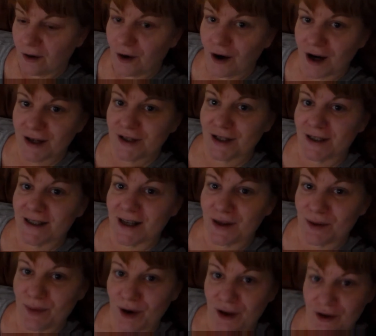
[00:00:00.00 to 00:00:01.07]
or I should say
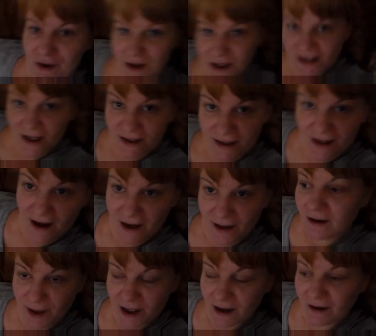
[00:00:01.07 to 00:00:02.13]
the brother that does
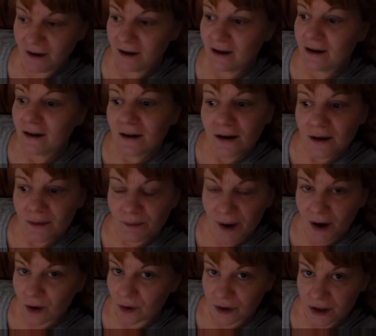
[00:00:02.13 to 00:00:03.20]
like me,
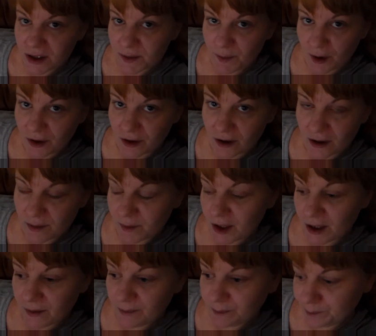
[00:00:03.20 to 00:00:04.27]
my oldest brother and
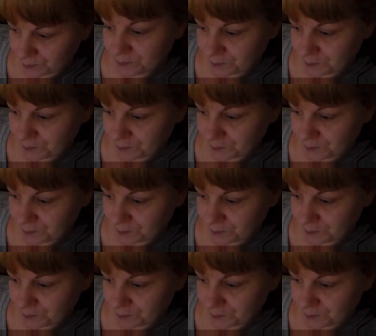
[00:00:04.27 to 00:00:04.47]
me,